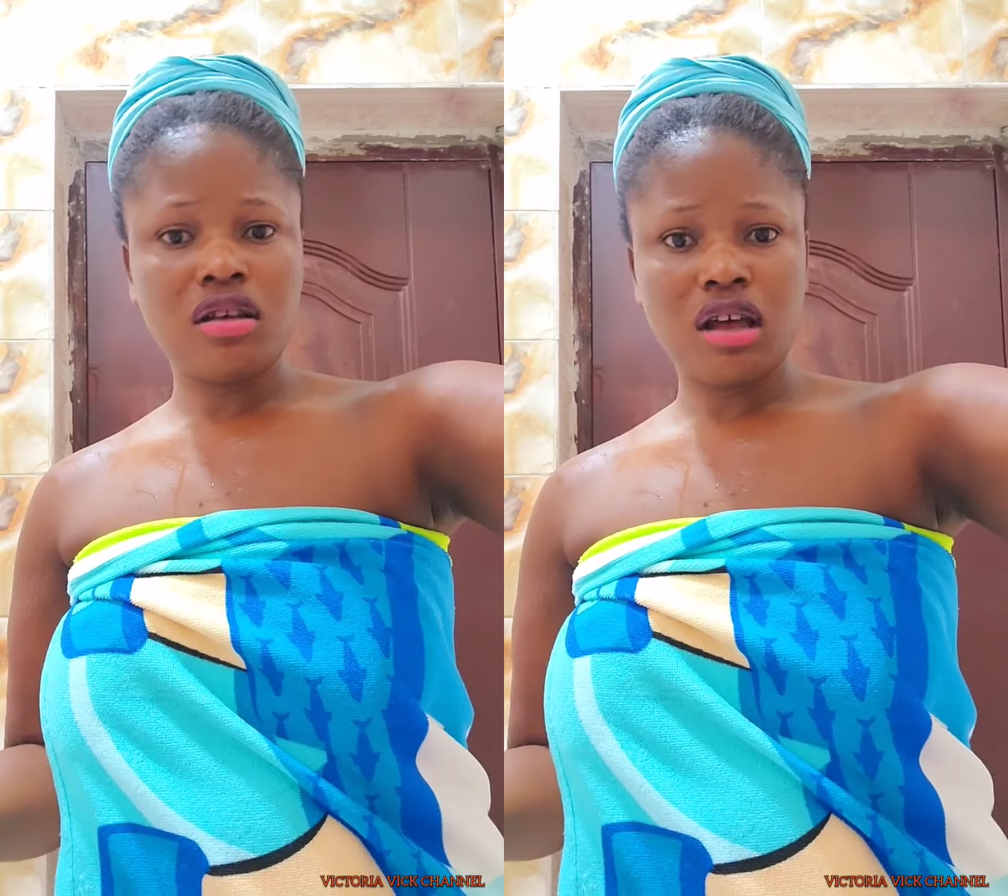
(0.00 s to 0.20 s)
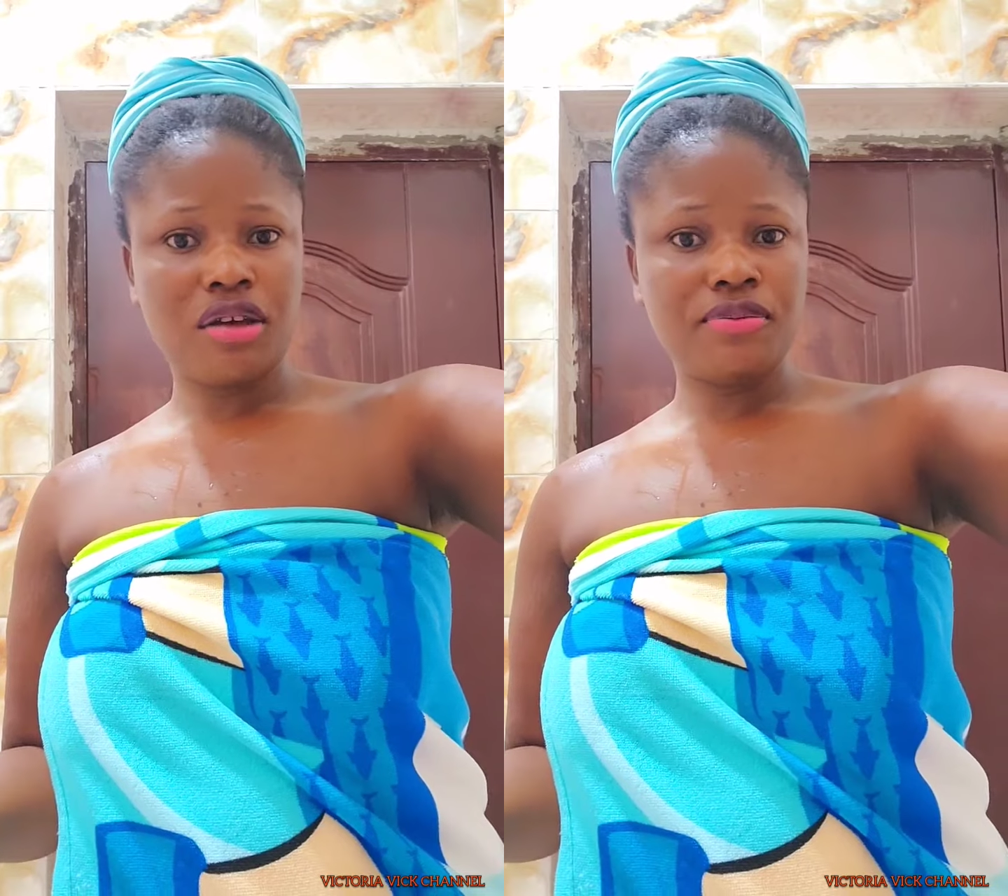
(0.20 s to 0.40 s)

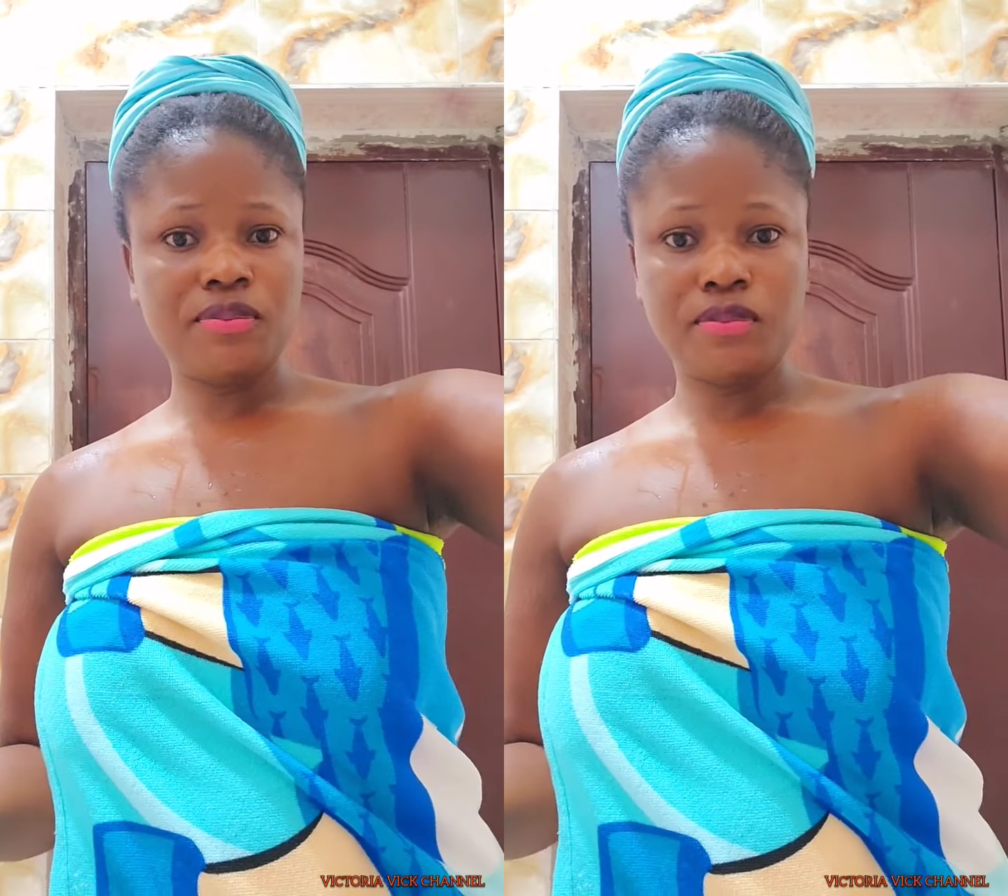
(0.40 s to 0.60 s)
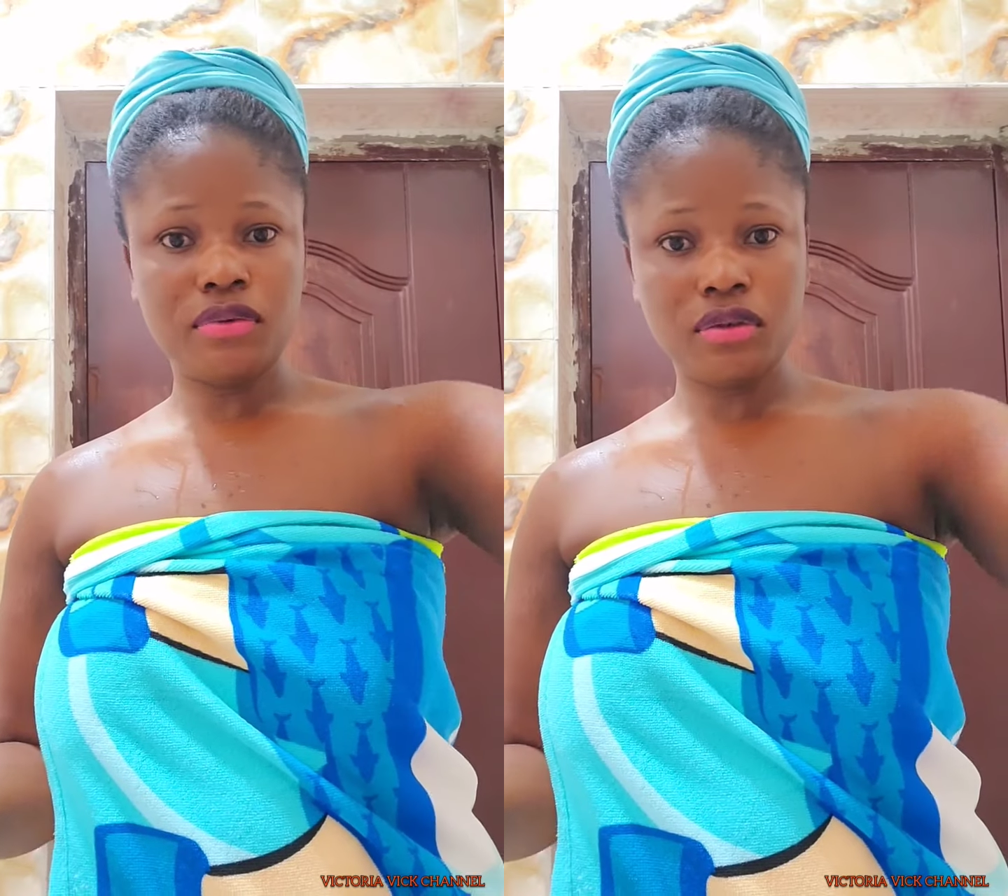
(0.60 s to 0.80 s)

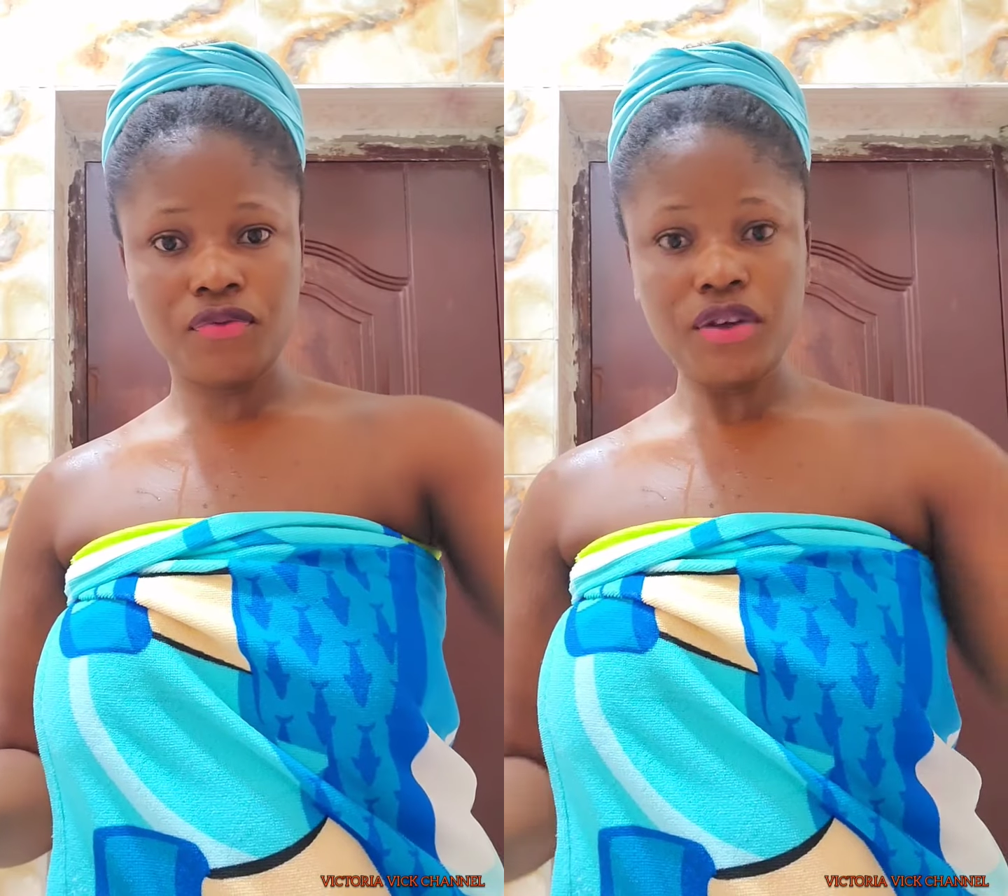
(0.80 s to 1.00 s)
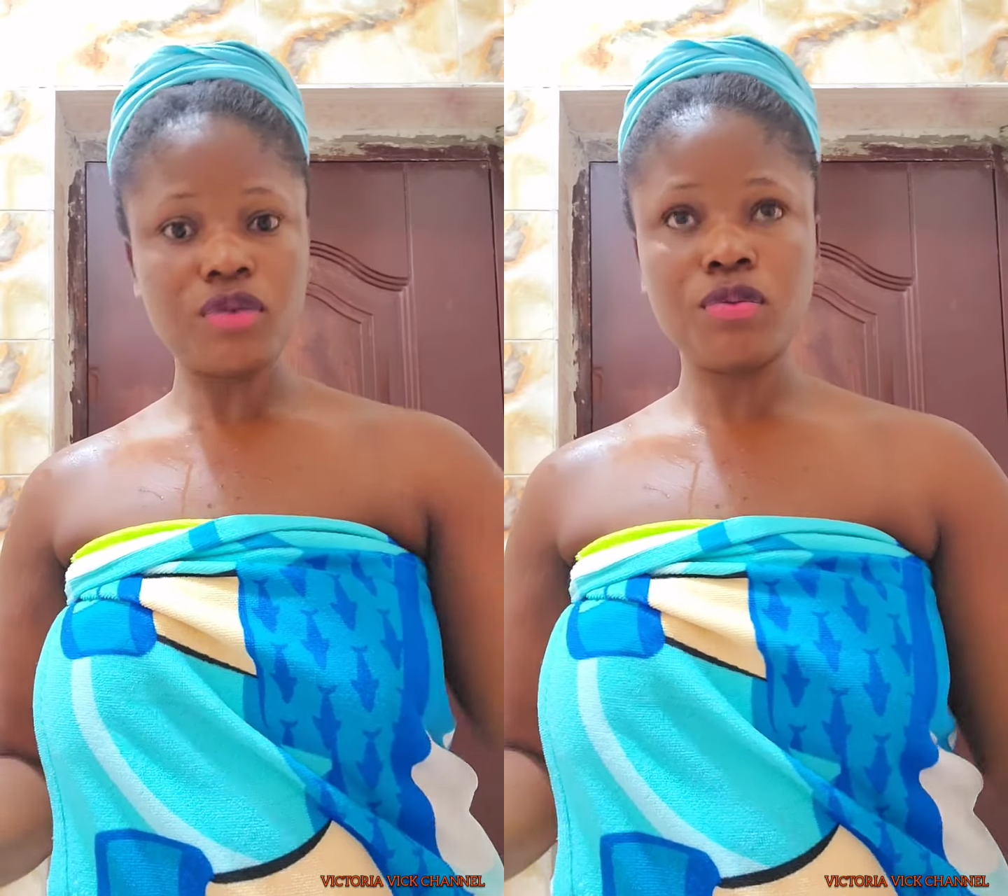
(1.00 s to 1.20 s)
and your
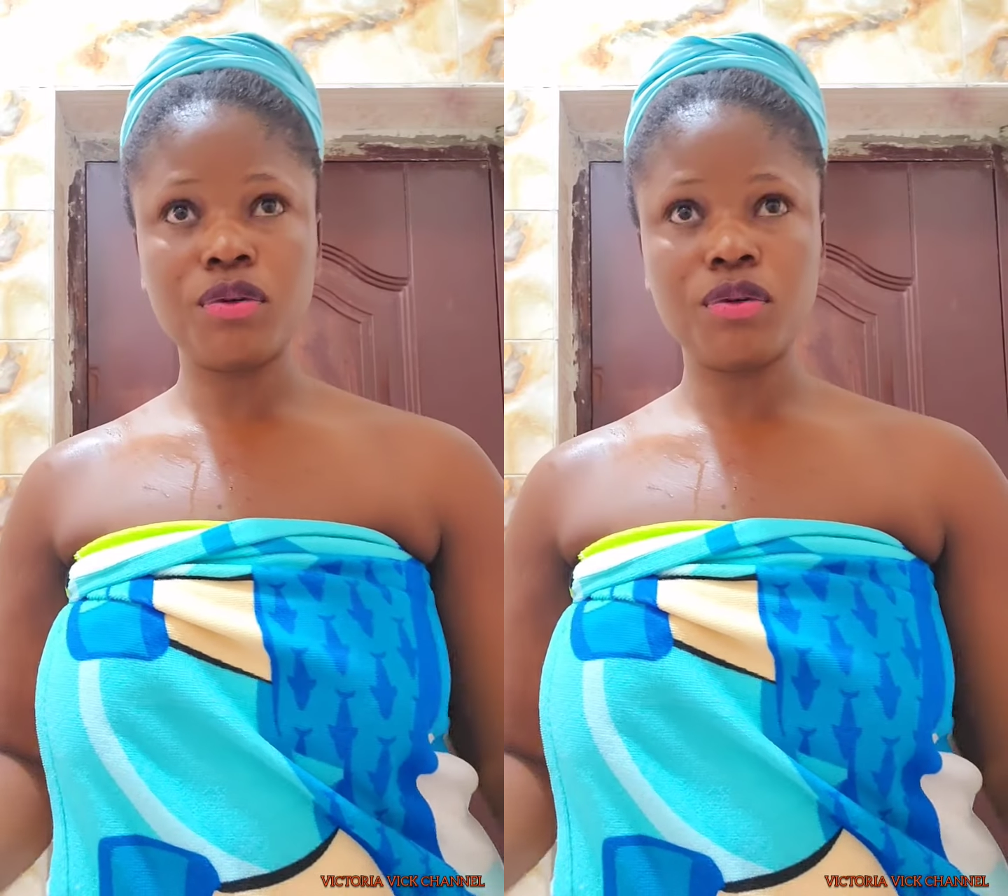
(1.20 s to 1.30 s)
face won't